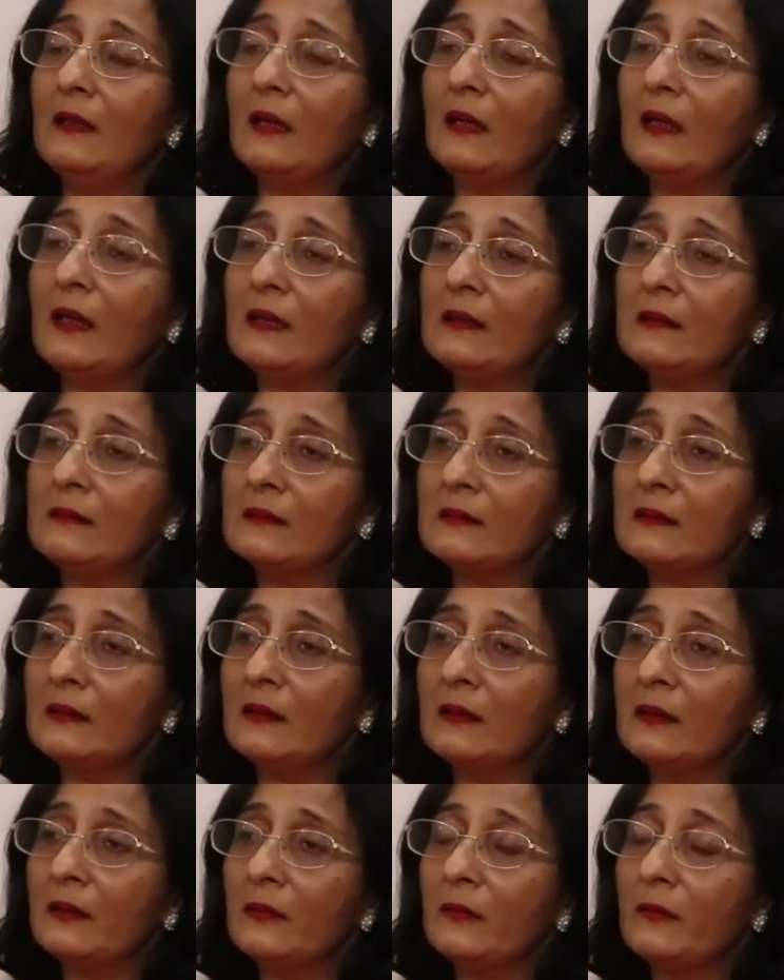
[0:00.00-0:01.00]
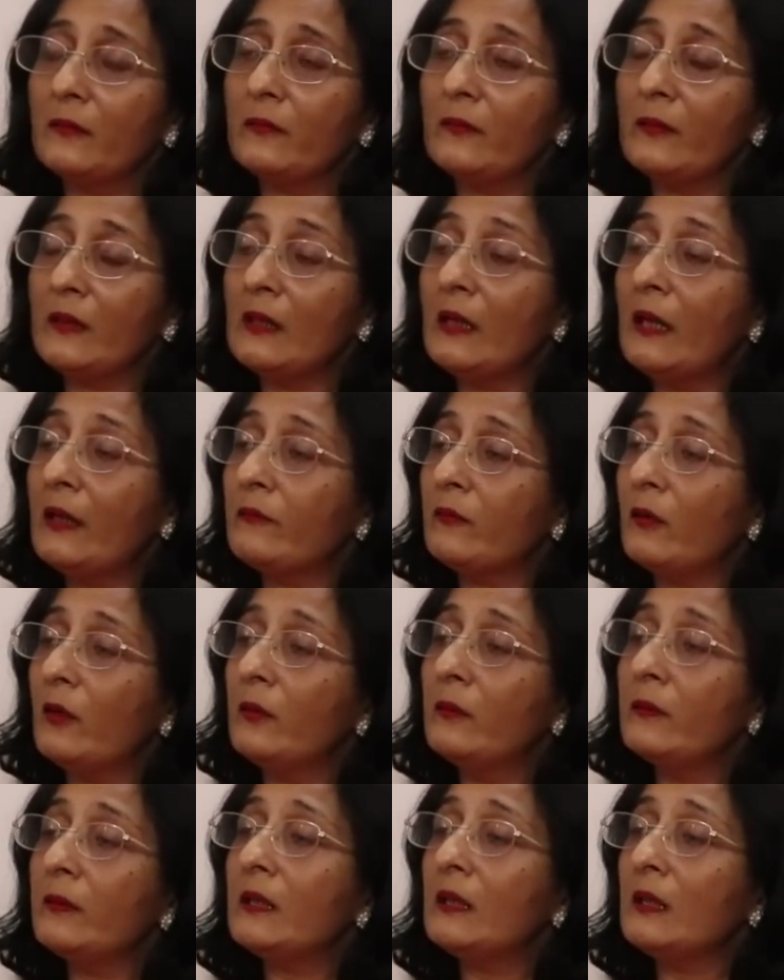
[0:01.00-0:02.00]
And we have
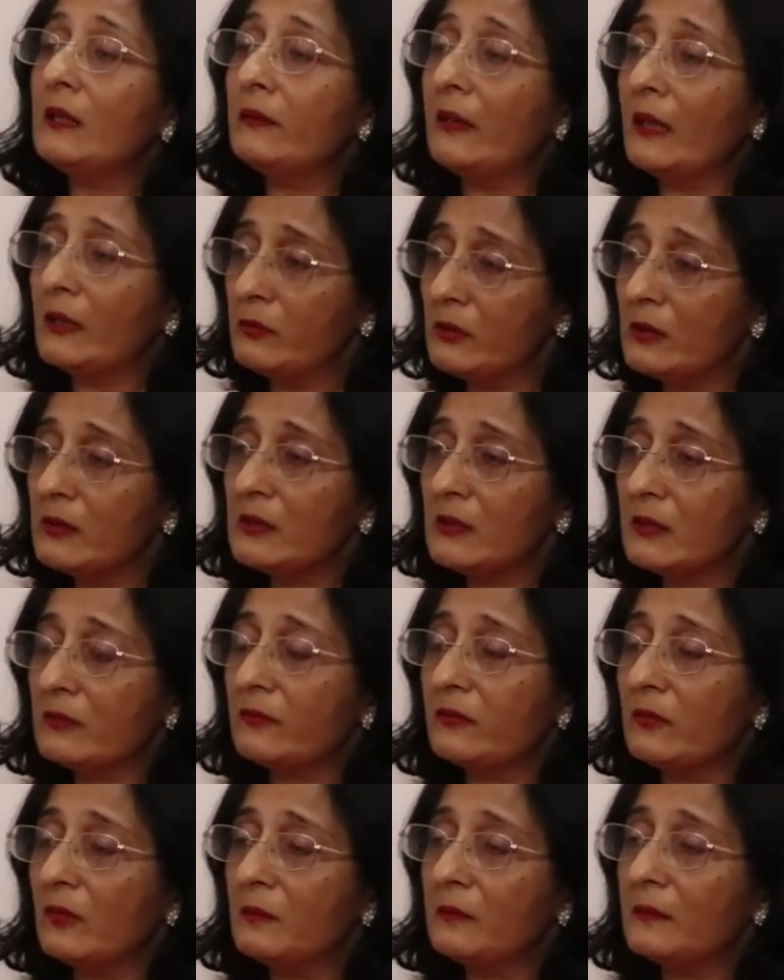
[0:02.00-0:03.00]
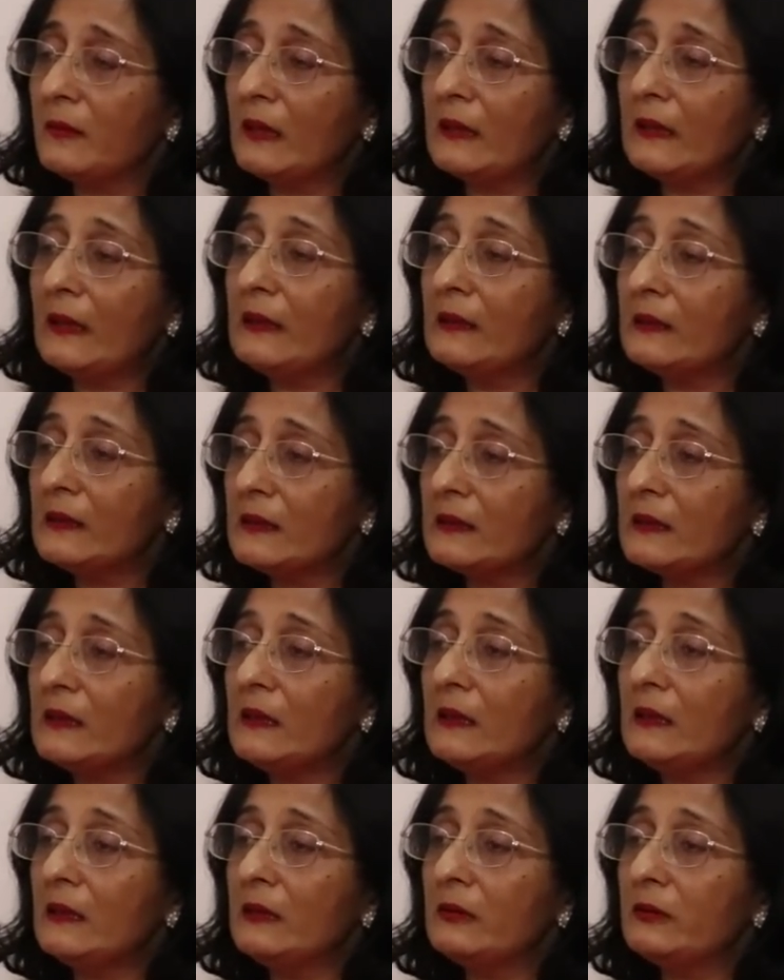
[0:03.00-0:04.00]
already graduated from an
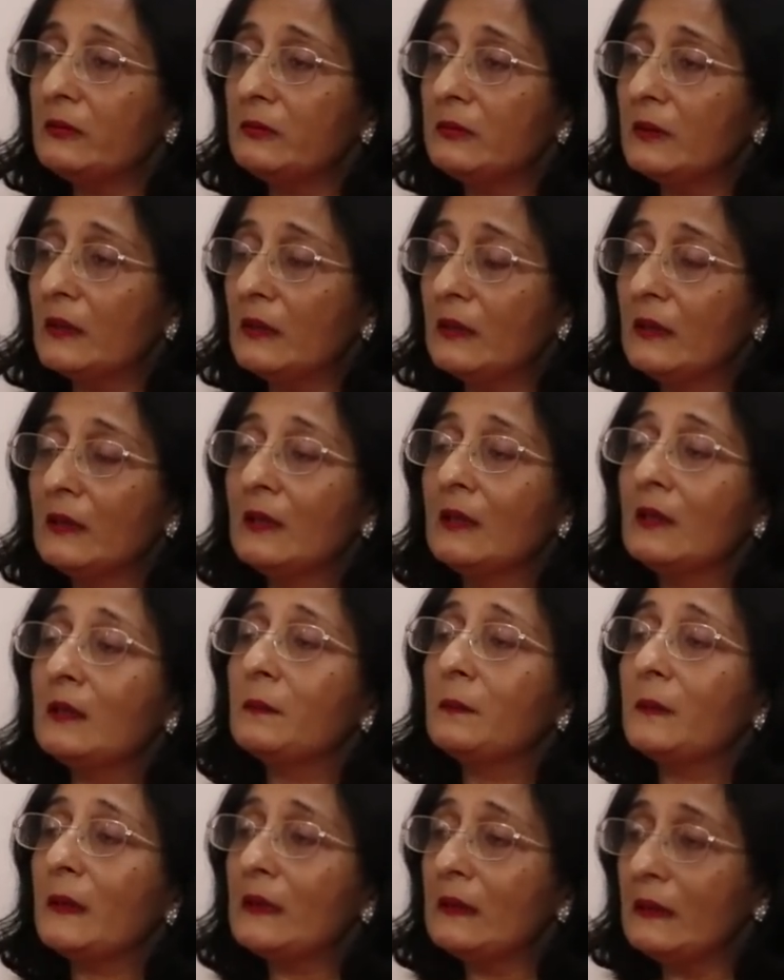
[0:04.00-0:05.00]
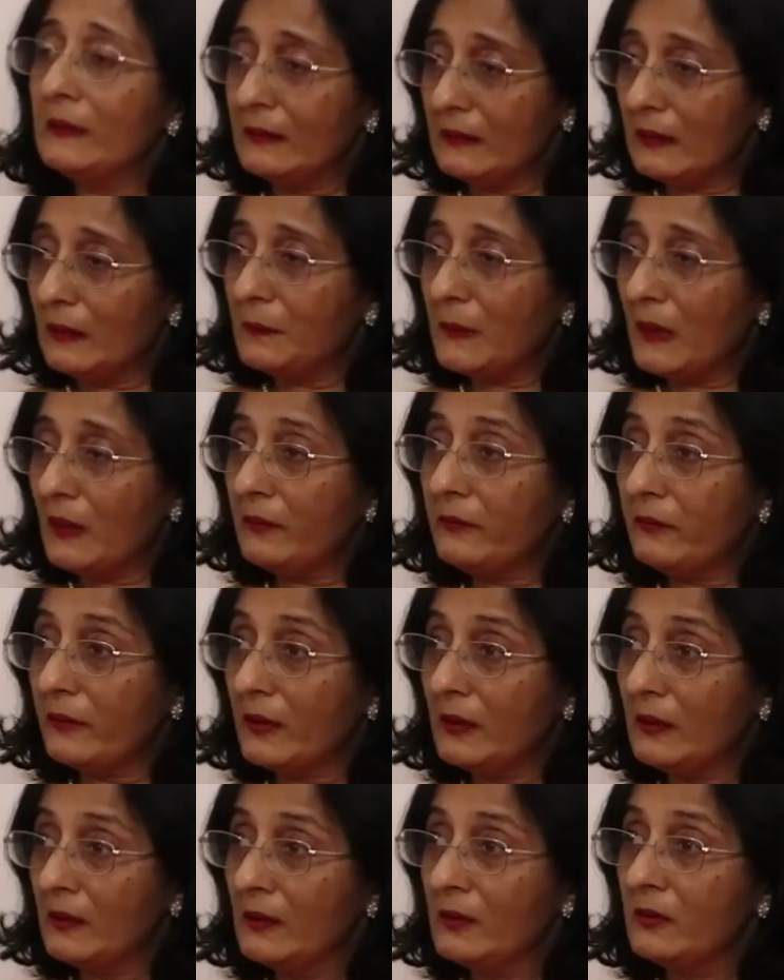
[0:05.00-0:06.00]
LDC into a middle income
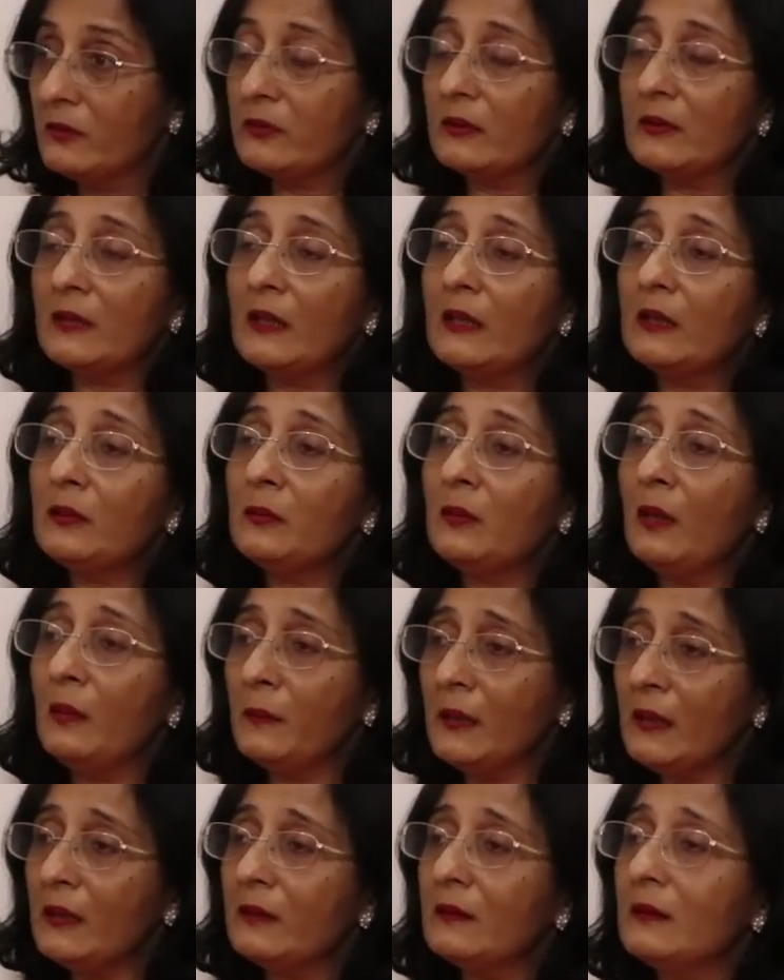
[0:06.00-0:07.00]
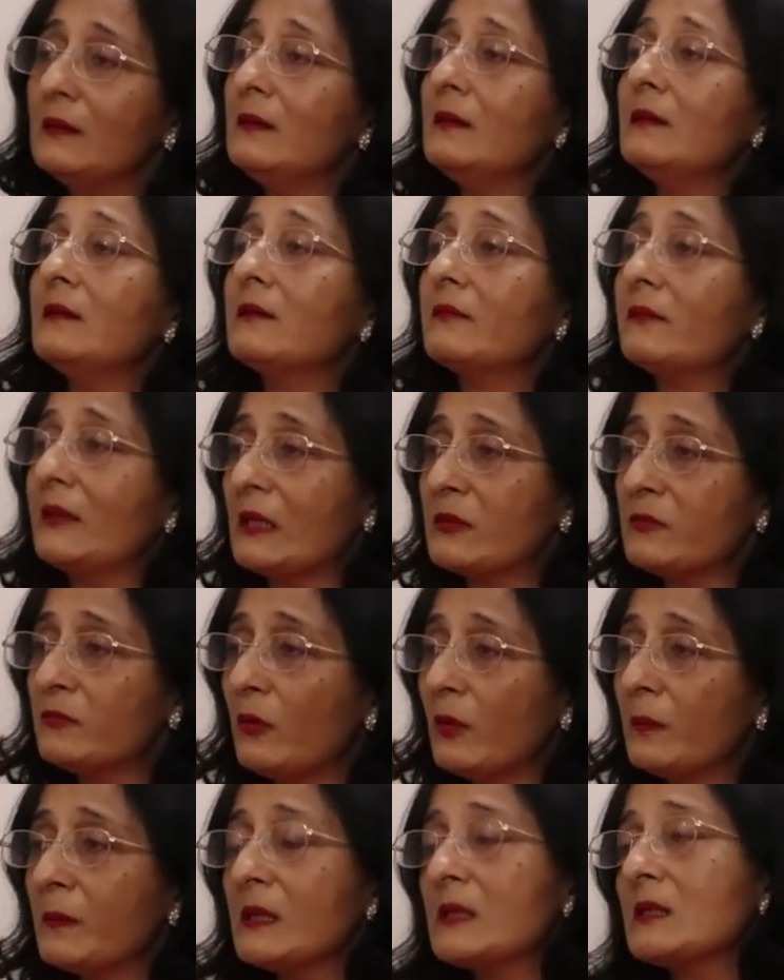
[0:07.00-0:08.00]
country. So the economic
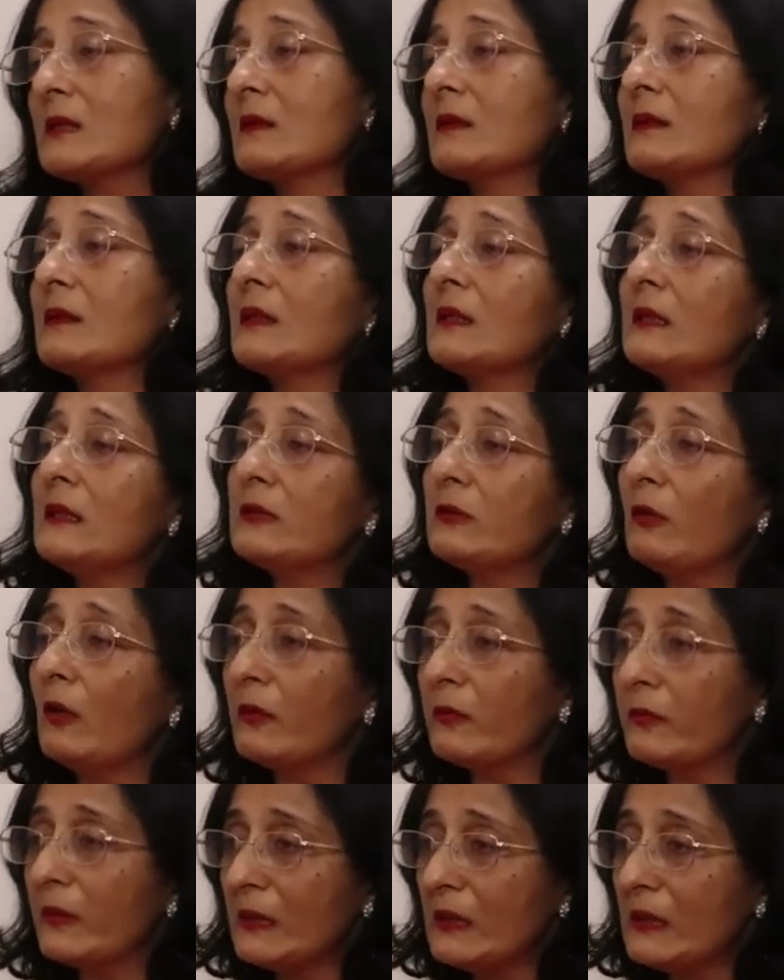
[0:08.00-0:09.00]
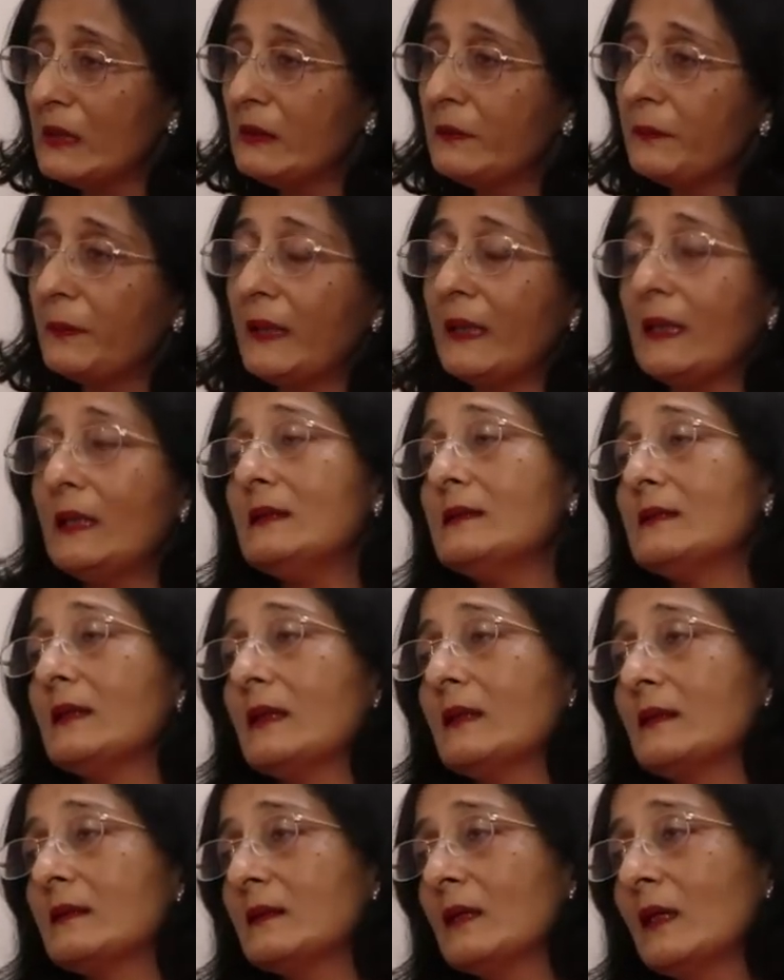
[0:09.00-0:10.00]
transformation is already in place,
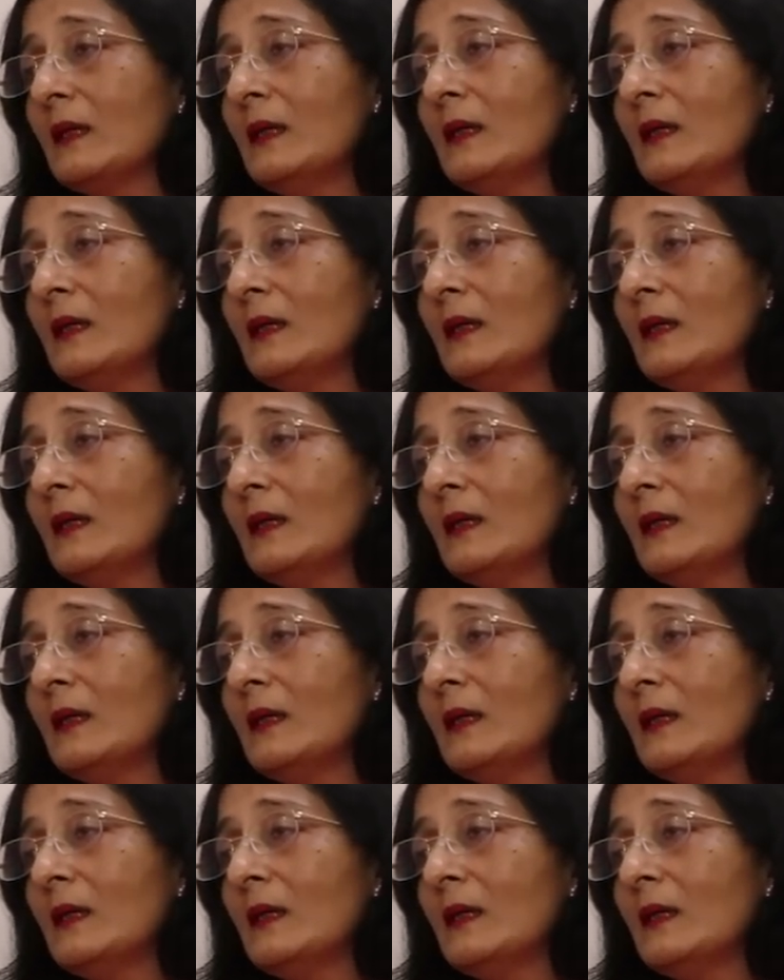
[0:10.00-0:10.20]
and